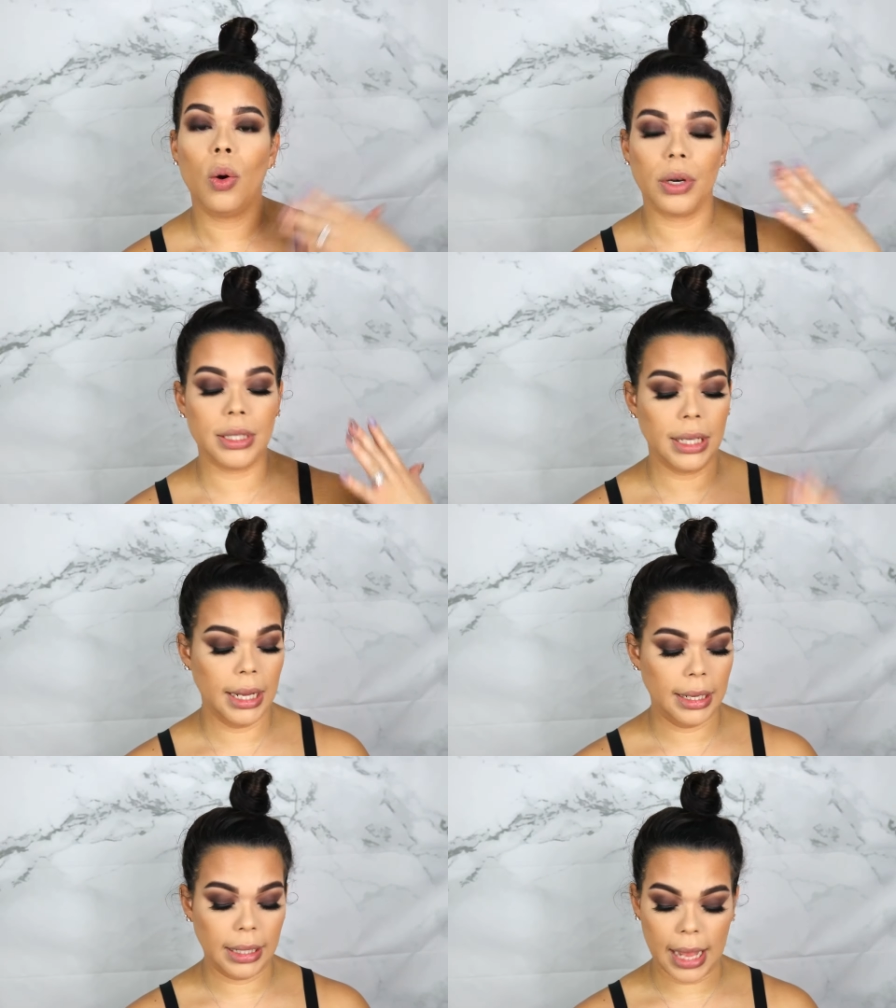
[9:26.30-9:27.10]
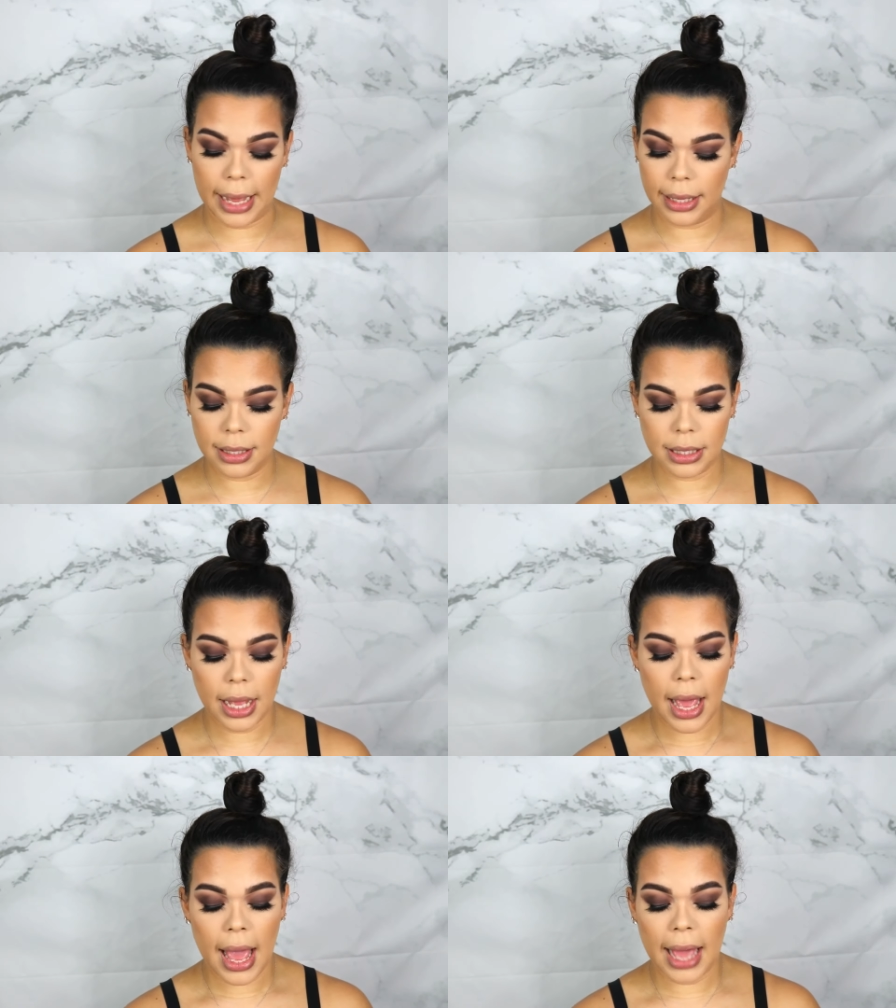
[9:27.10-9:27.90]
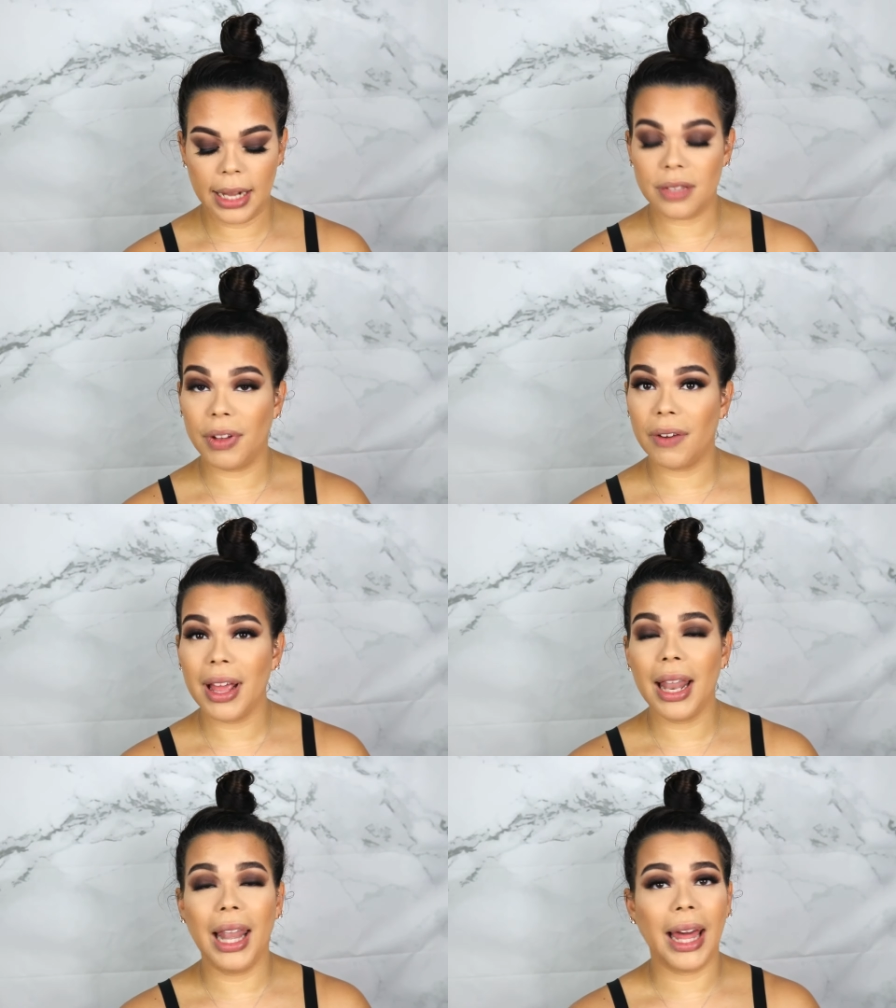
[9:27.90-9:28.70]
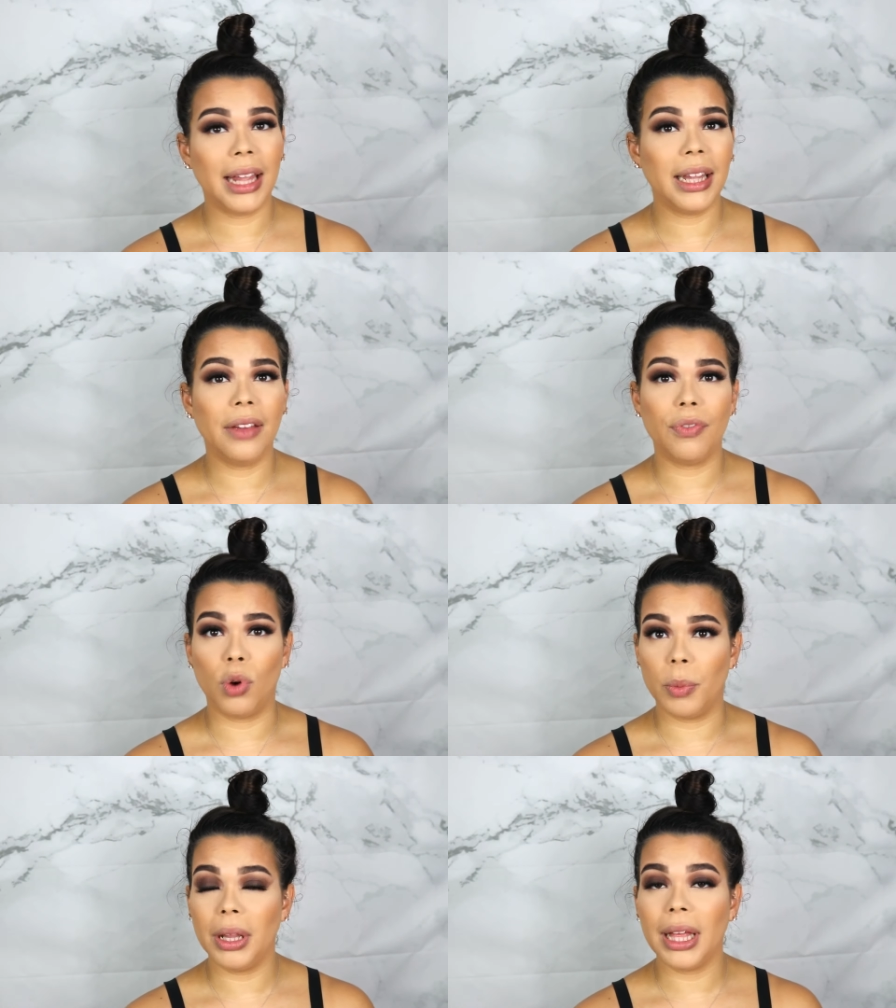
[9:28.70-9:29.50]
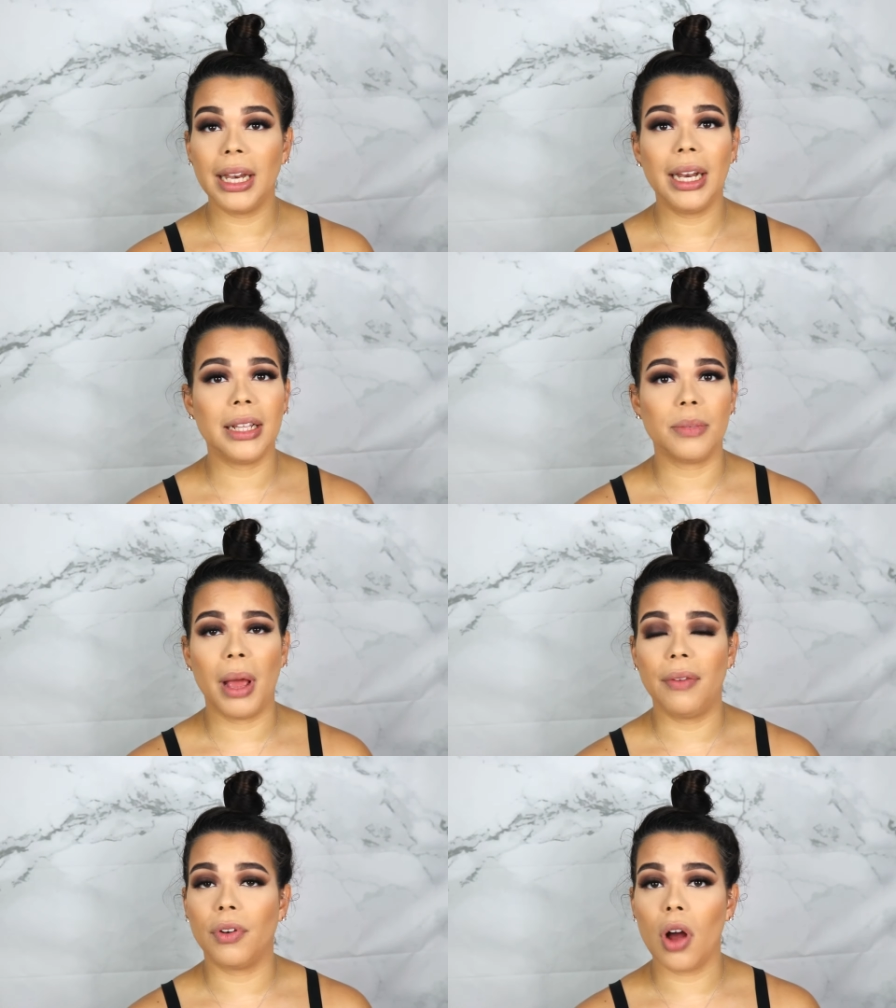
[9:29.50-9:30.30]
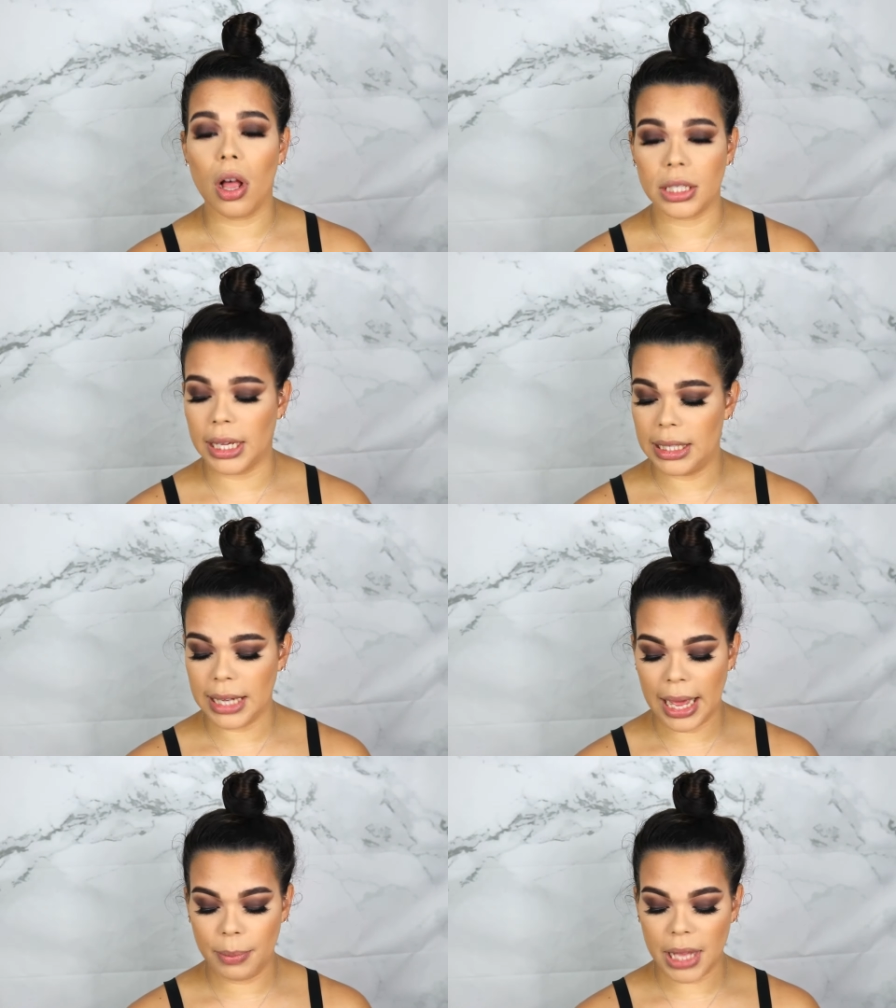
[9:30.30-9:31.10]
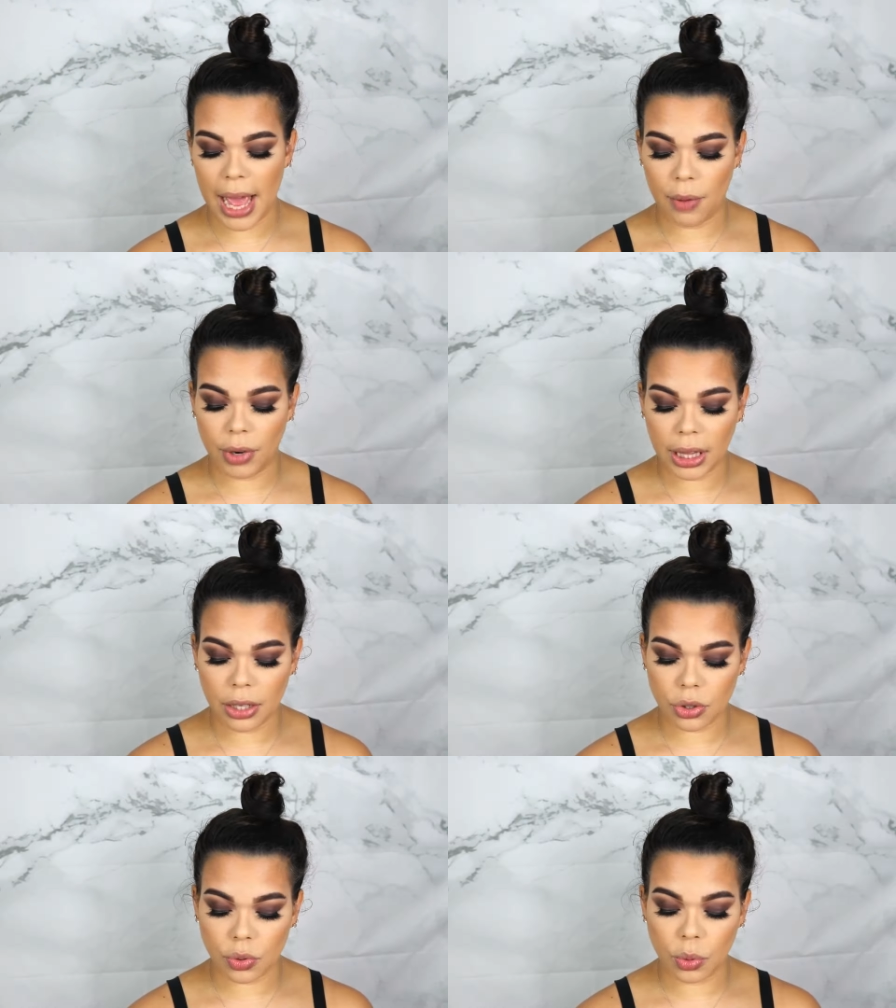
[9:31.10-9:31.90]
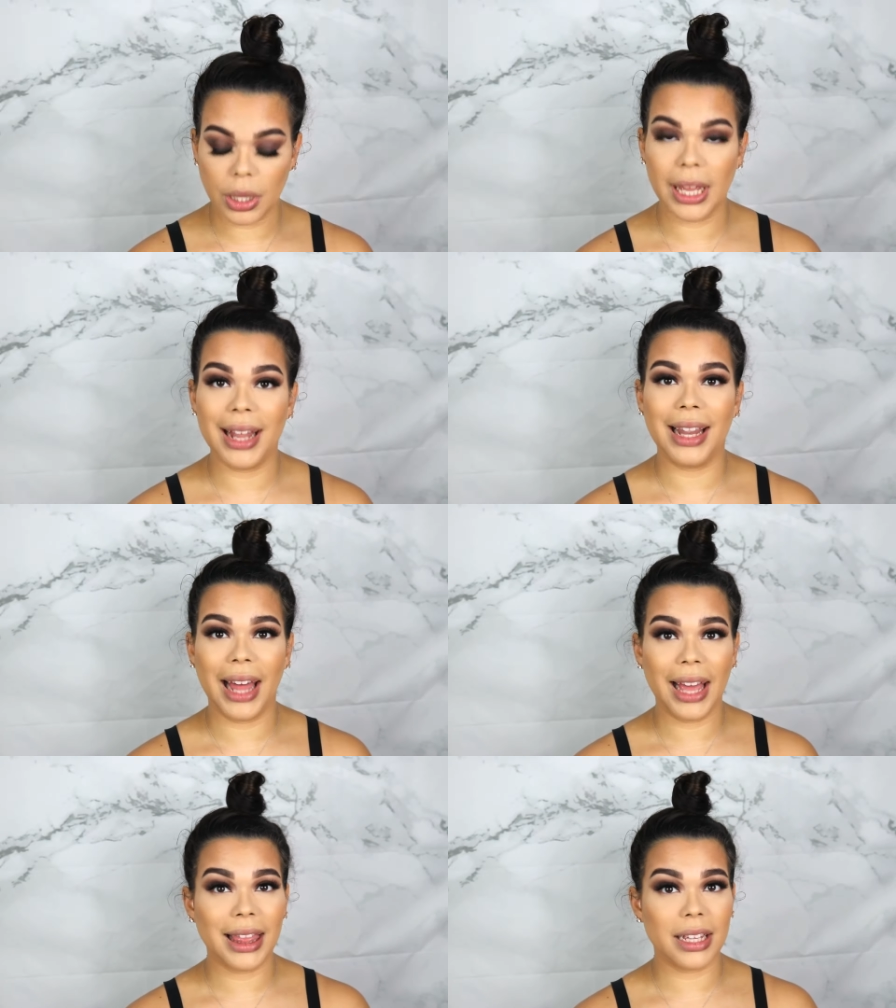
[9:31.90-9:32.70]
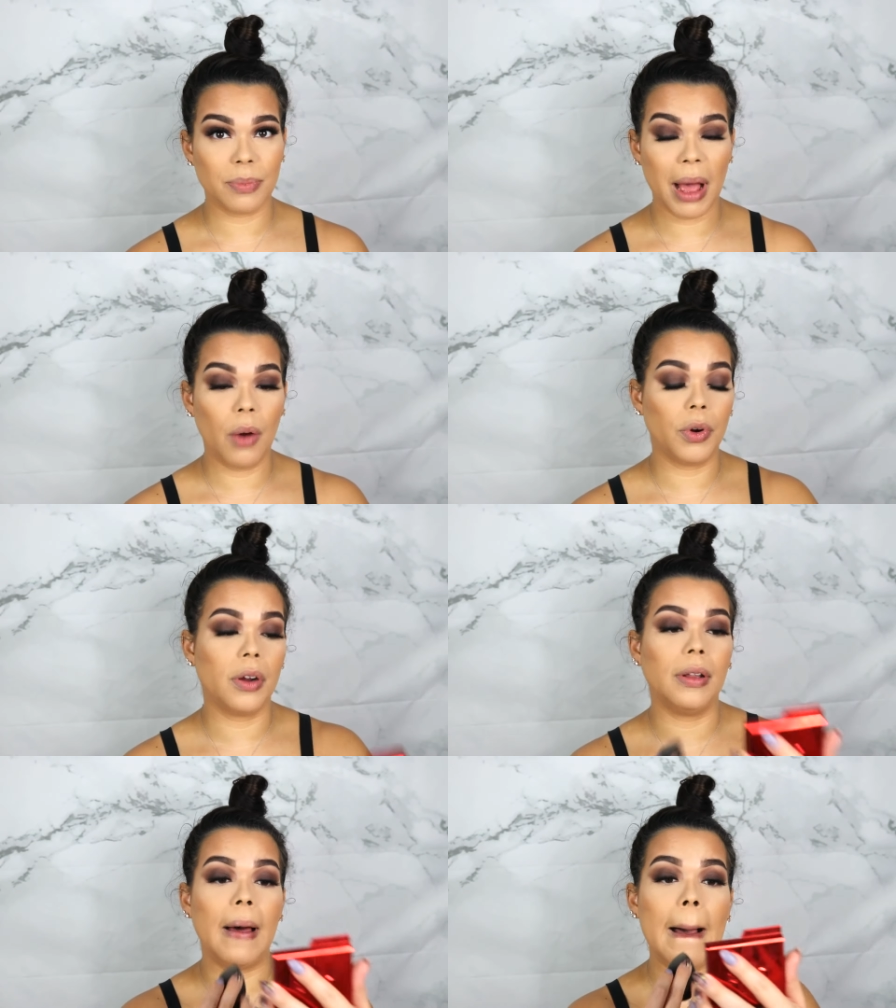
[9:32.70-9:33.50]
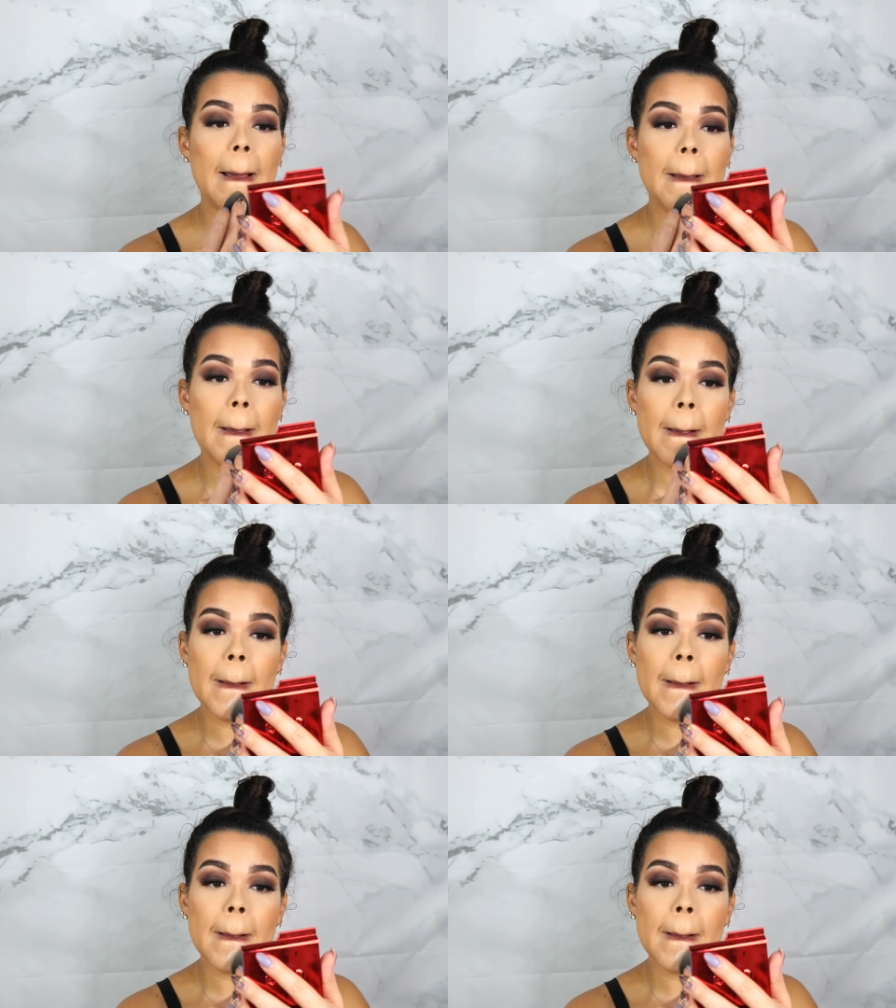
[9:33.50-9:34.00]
or sit in lines. And it's very lightly formulated. It's meant for all skin types. I really, truly like this powder a lot.